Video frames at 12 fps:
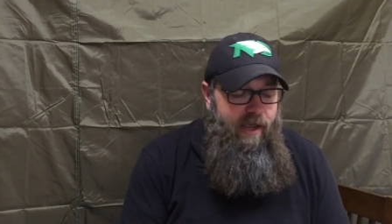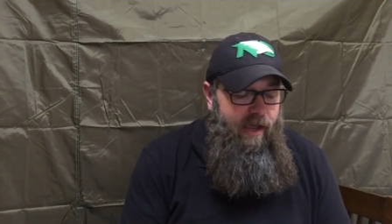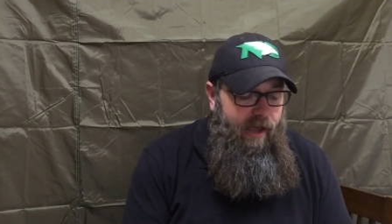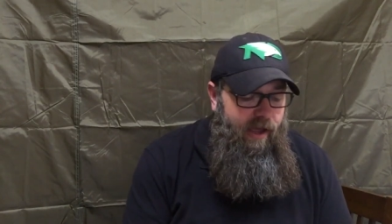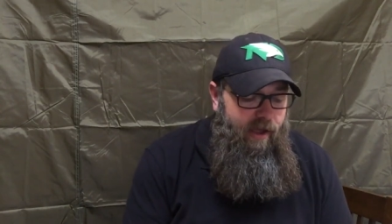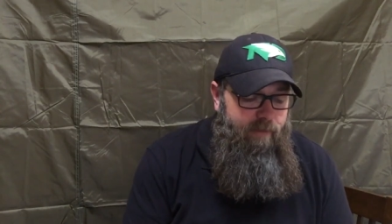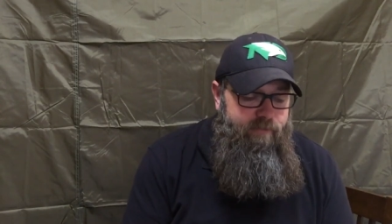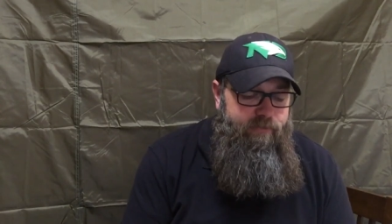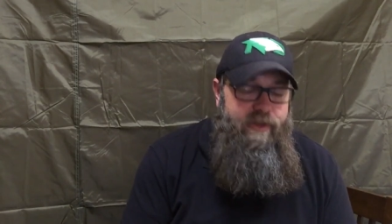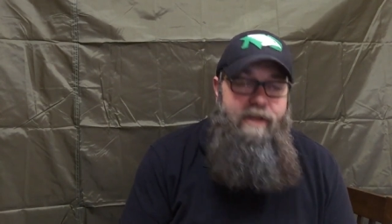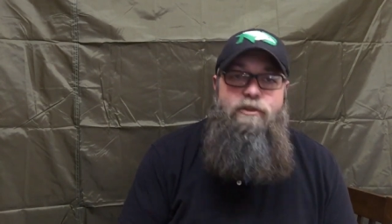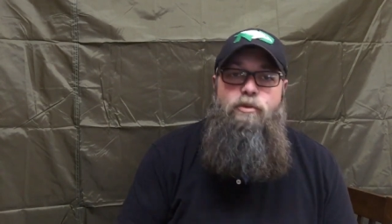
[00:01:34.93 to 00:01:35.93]

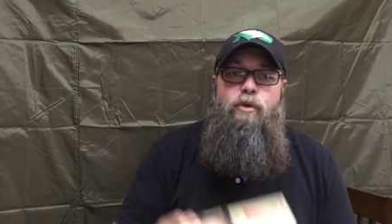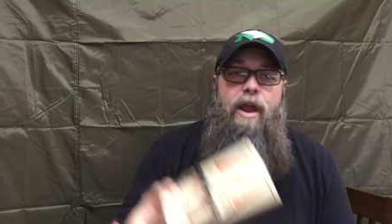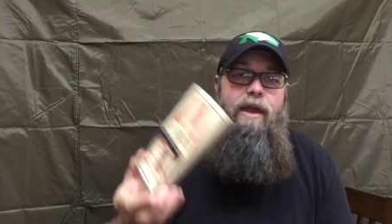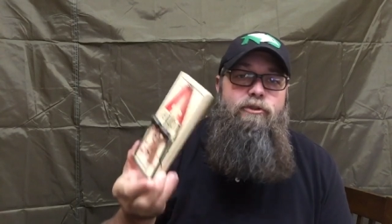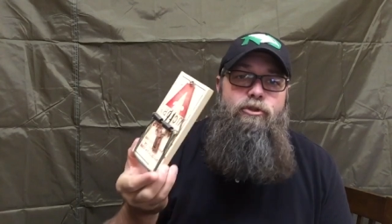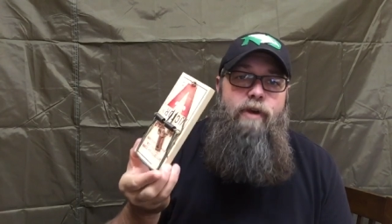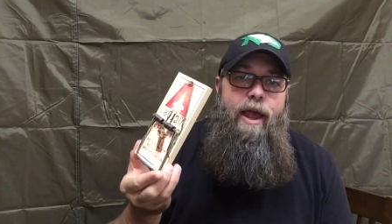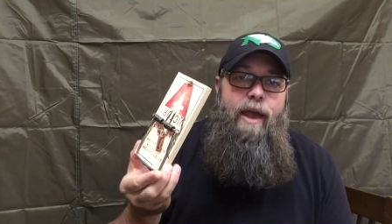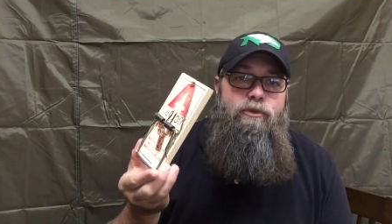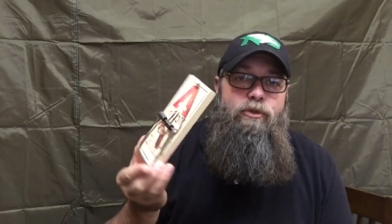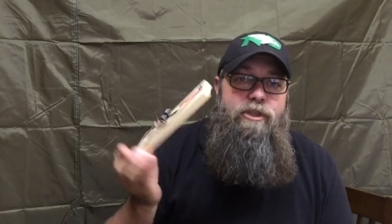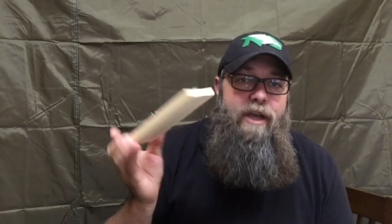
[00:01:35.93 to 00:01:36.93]
Um, done some rat
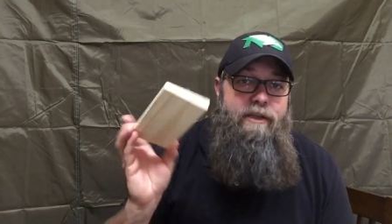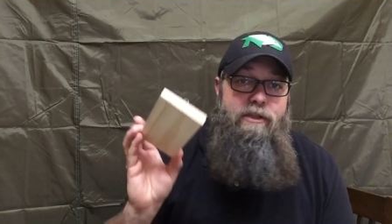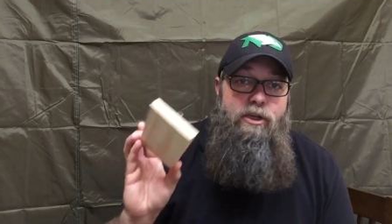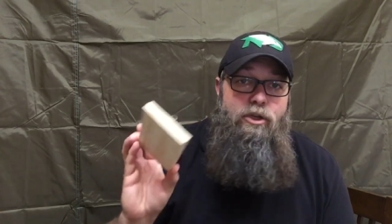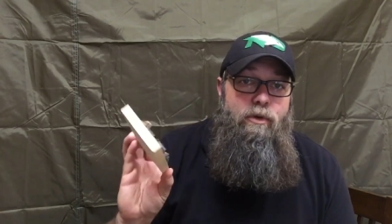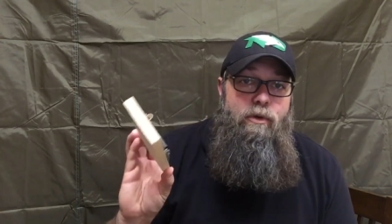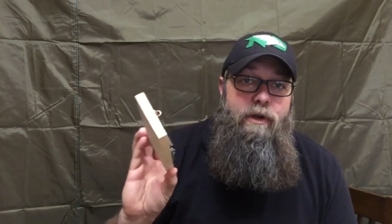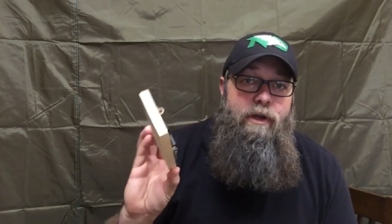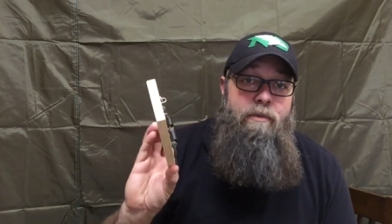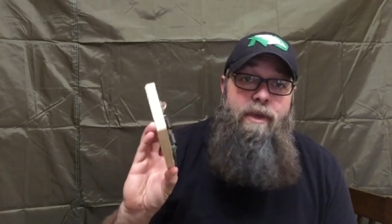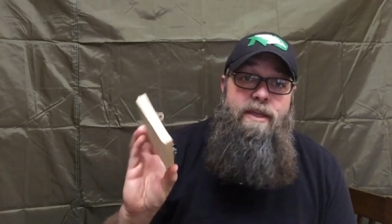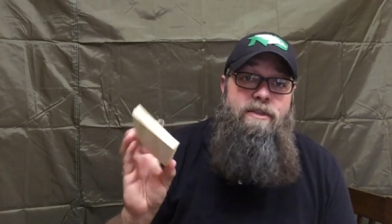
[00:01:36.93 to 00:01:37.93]
traps, which actually do
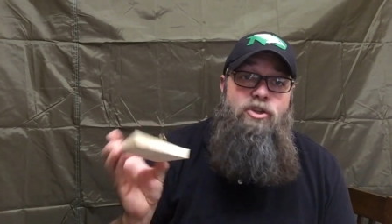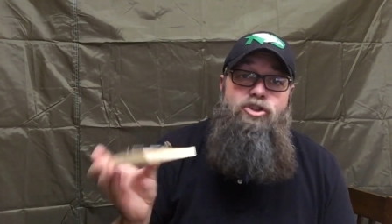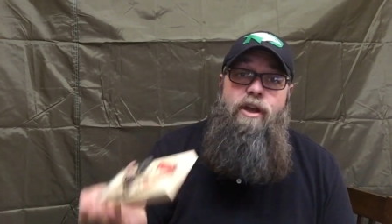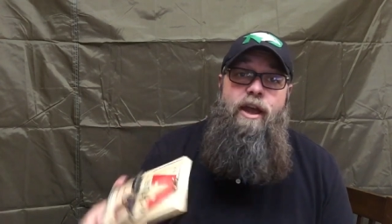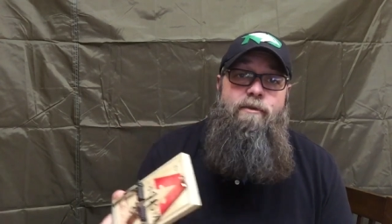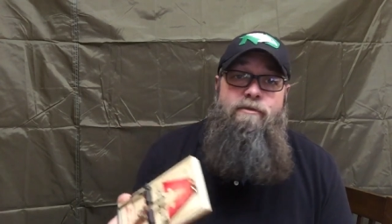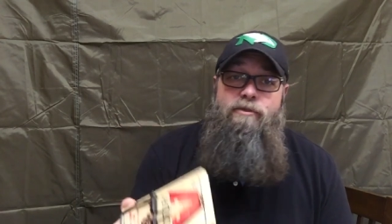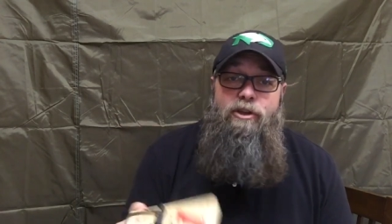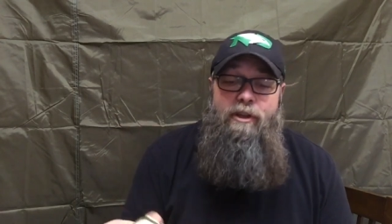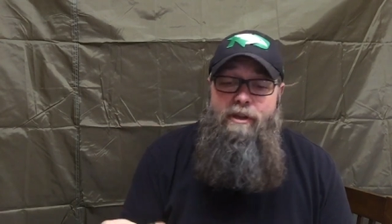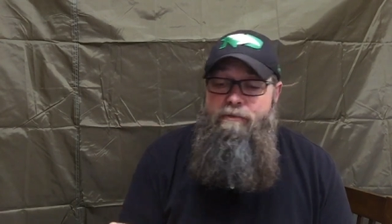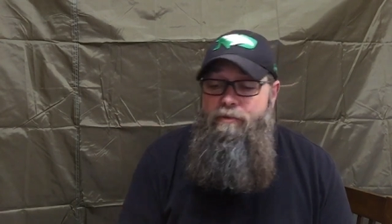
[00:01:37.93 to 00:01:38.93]
an amazing job if you're
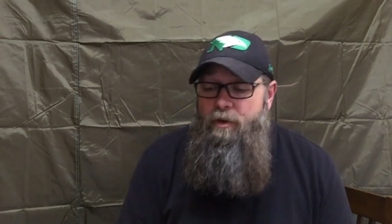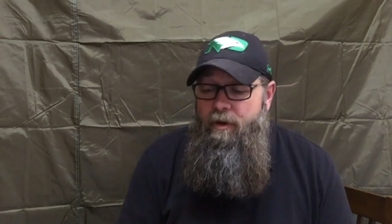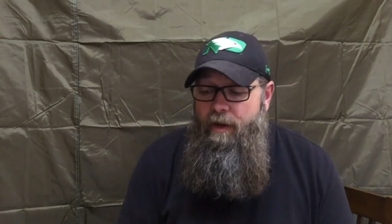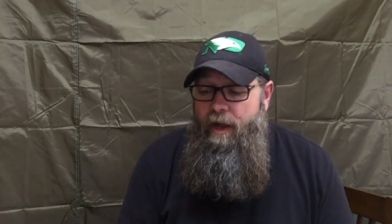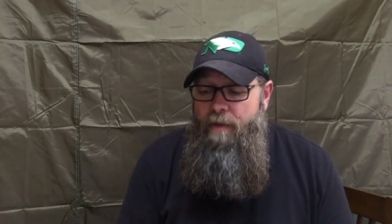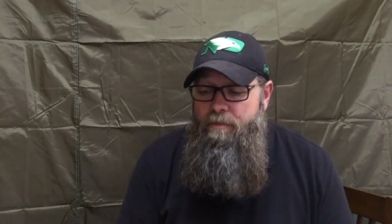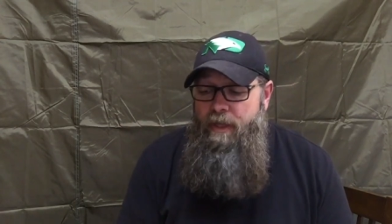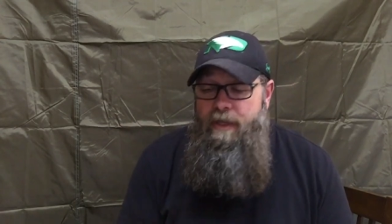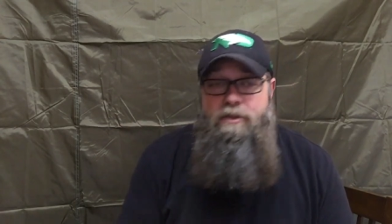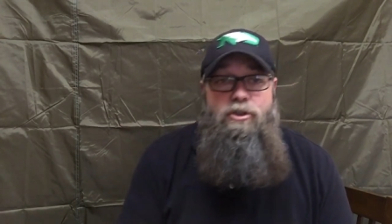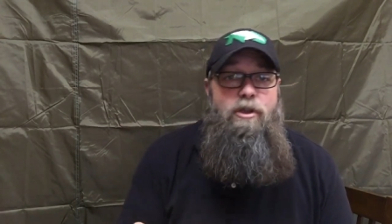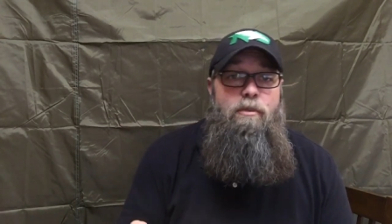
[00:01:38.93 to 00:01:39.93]
looking for uh,
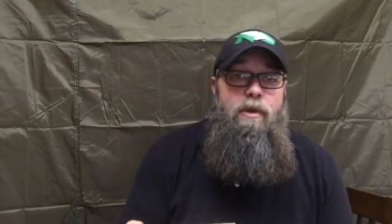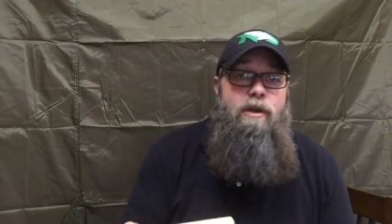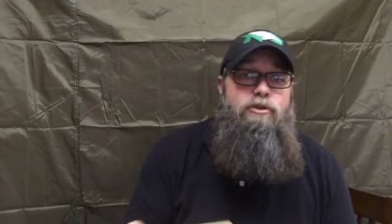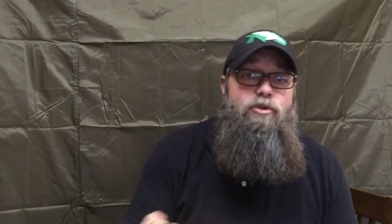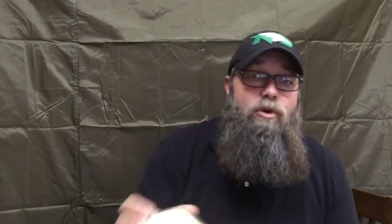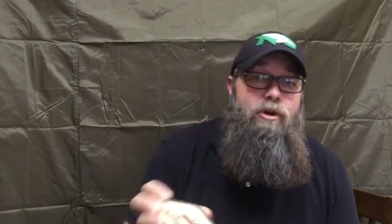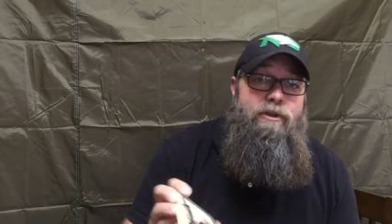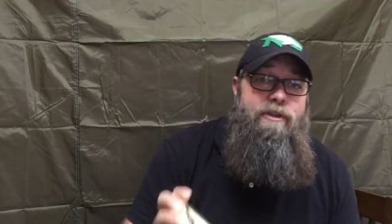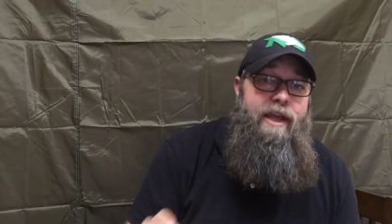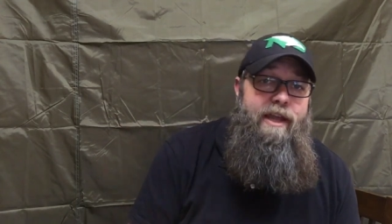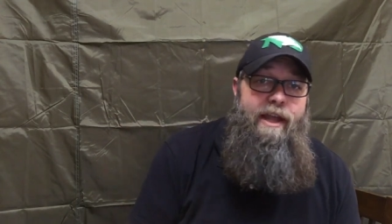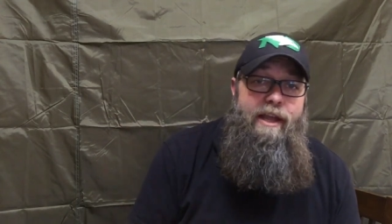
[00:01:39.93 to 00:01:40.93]
minks, chipmunks, squirrels,
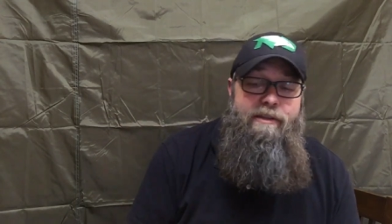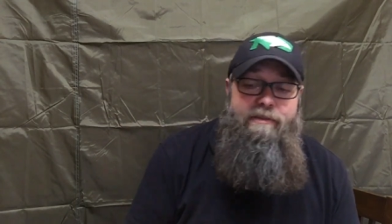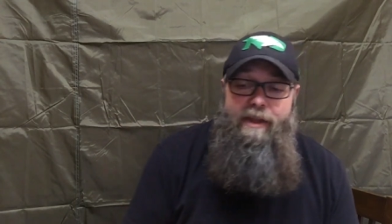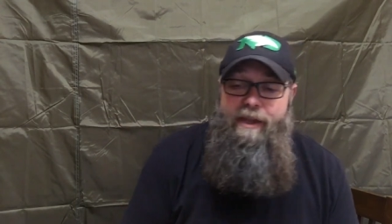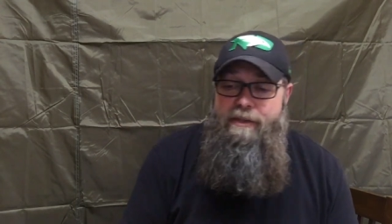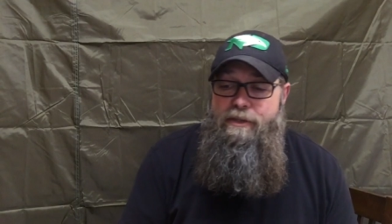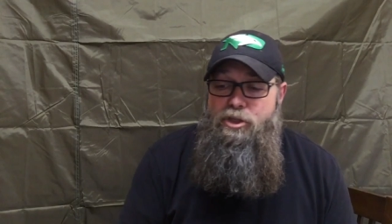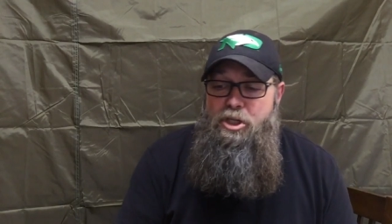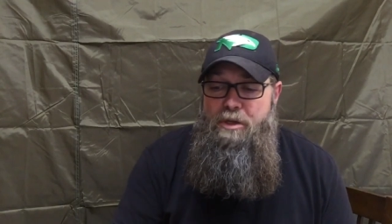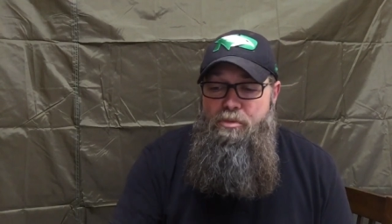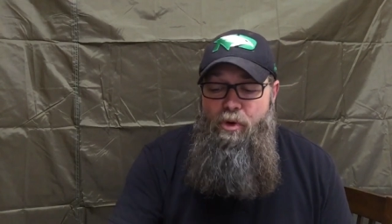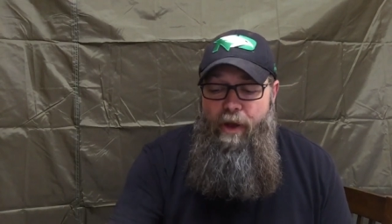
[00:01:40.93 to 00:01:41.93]
that kind of thing. It's a
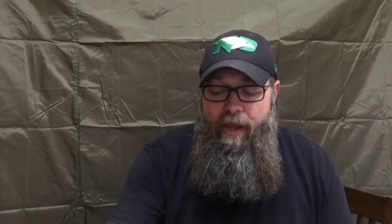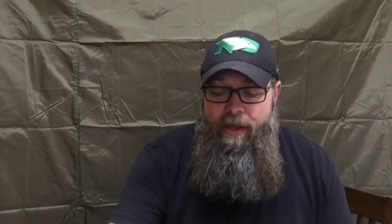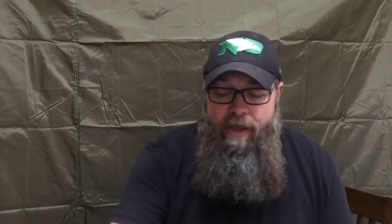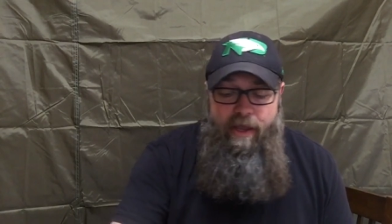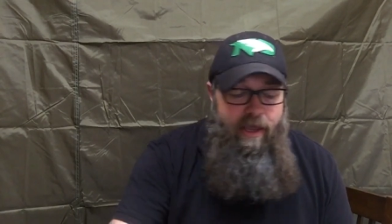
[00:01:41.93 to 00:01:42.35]
cheap way